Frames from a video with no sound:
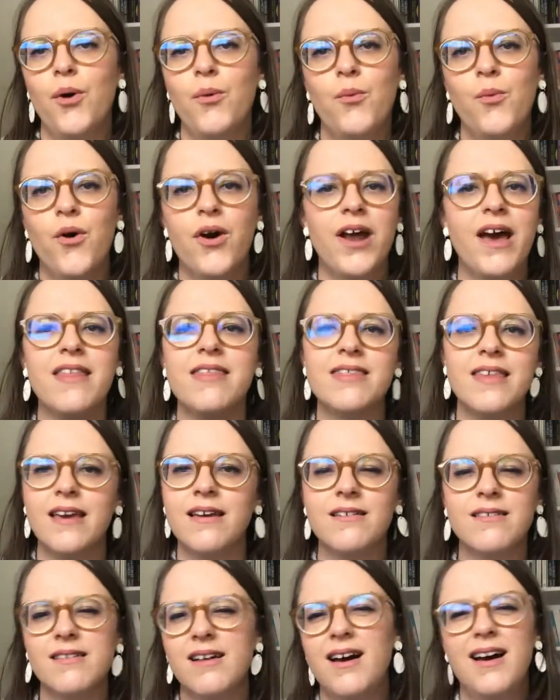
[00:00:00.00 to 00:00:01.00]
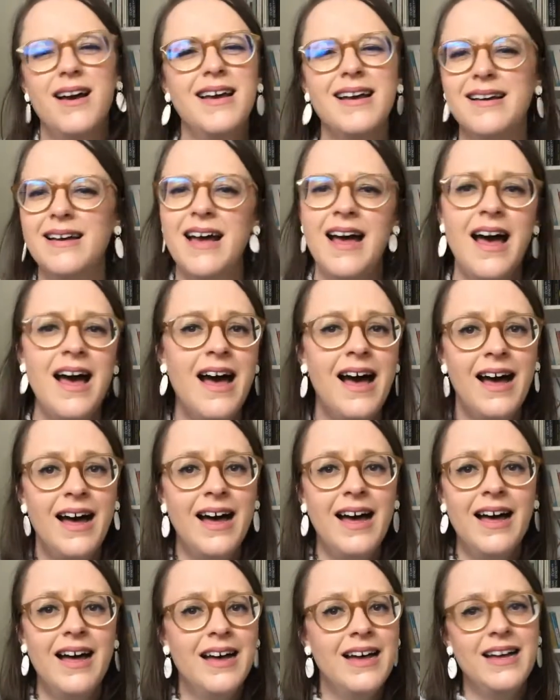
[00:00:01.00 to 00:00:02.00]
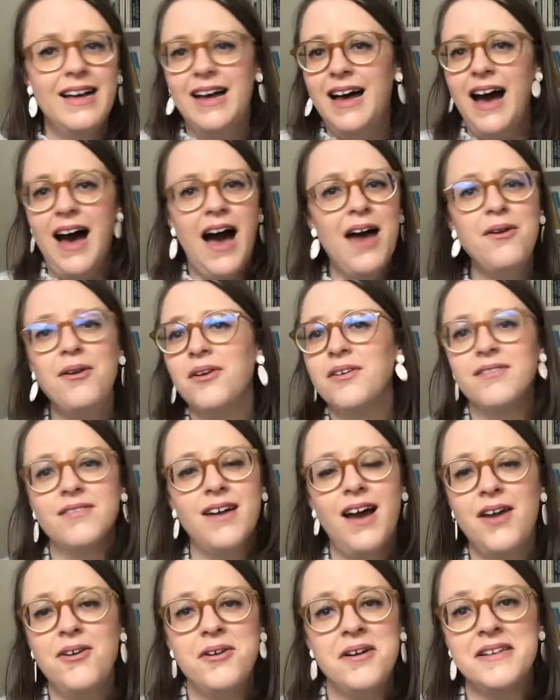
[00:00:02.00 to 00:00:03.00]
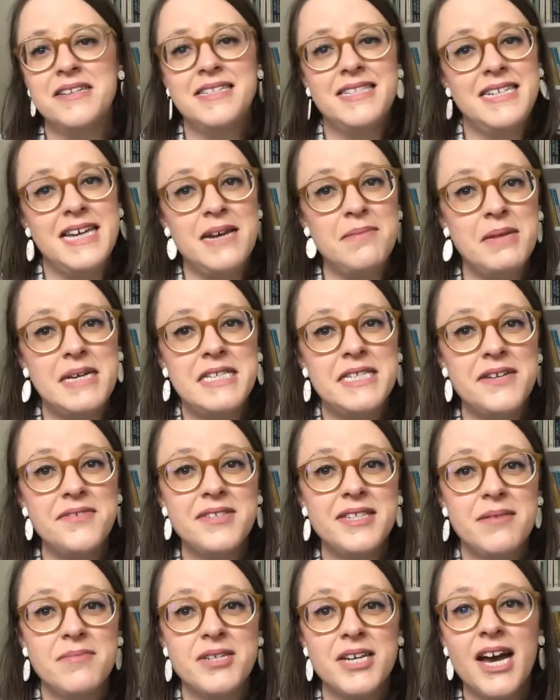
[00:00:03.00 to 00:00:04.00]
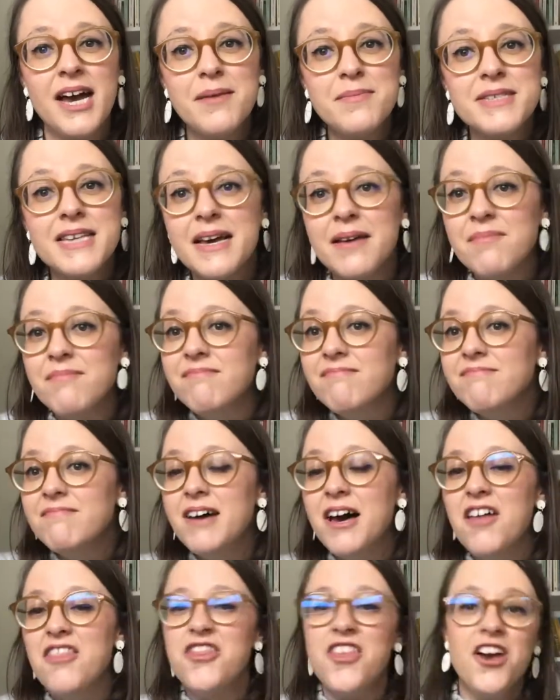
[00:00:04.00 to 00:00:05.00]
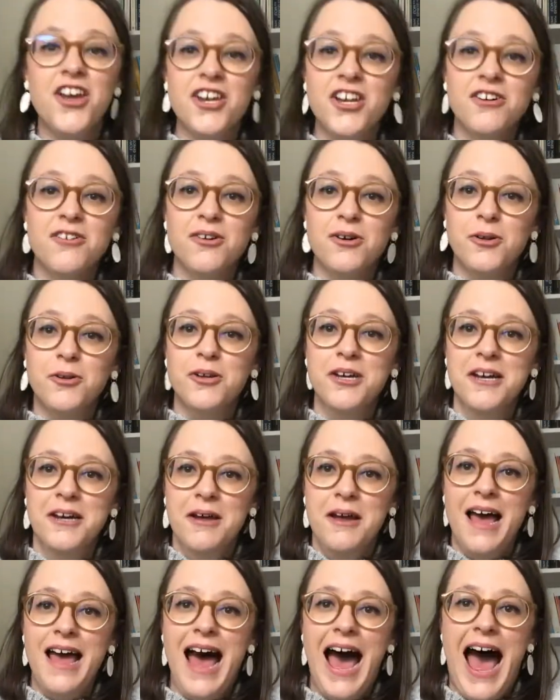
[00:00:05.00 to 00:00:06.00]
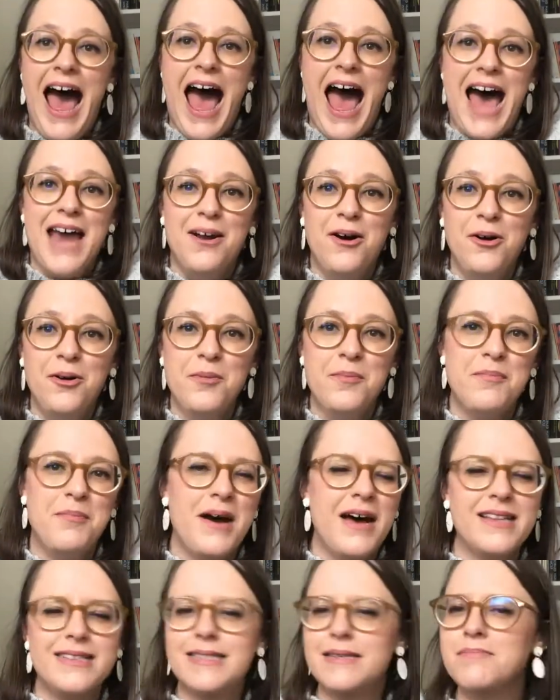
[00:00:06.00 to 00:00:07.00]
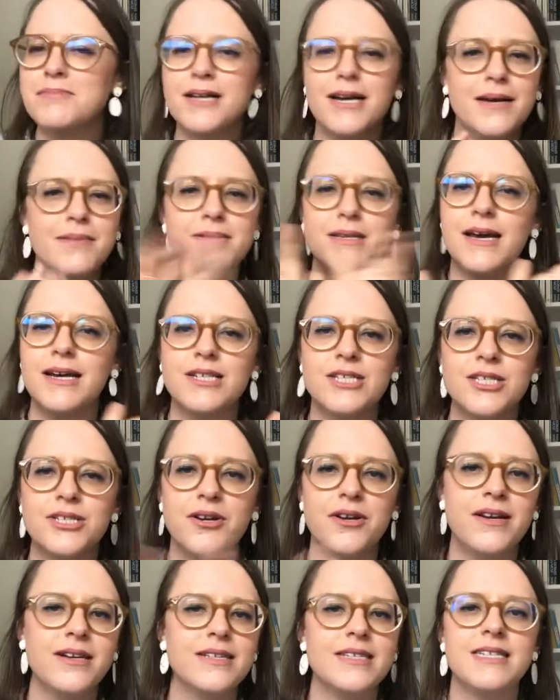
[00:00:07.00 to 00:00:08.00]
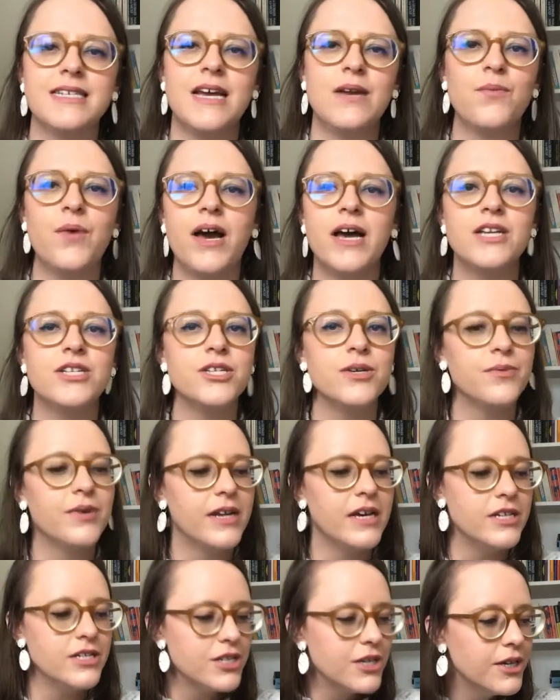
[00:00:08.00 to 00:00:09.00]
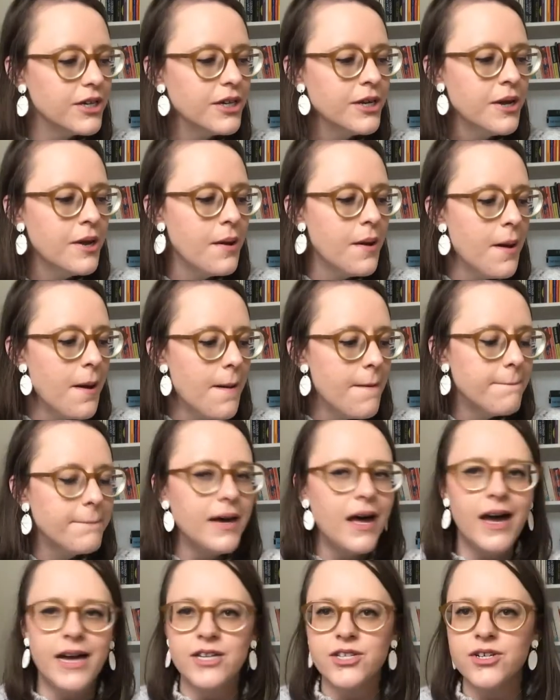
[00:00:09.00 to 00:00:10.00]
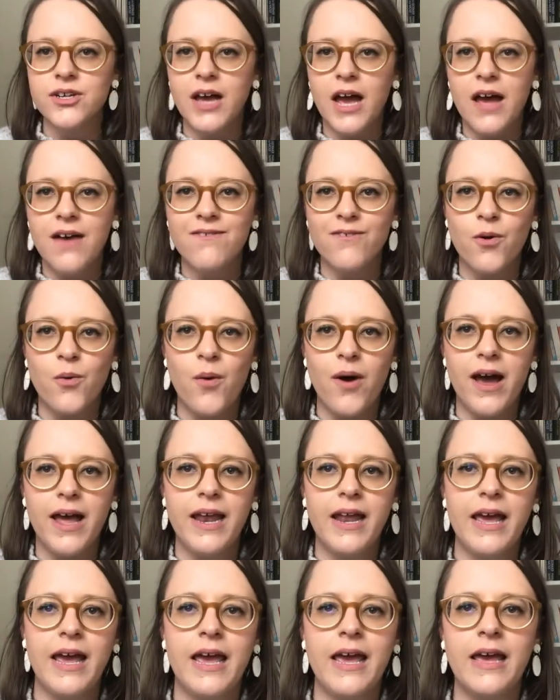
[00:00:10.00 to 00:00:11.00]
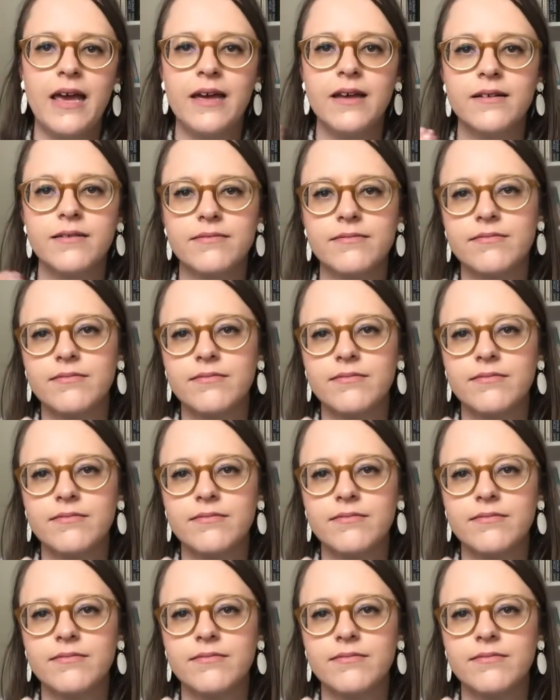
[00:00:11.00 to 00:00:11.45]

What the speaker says: what I think. I don't understand myself sometimes. I'm a 30-year-old adult, but sometimes I just don't understand why I do what I do. But I do have quite a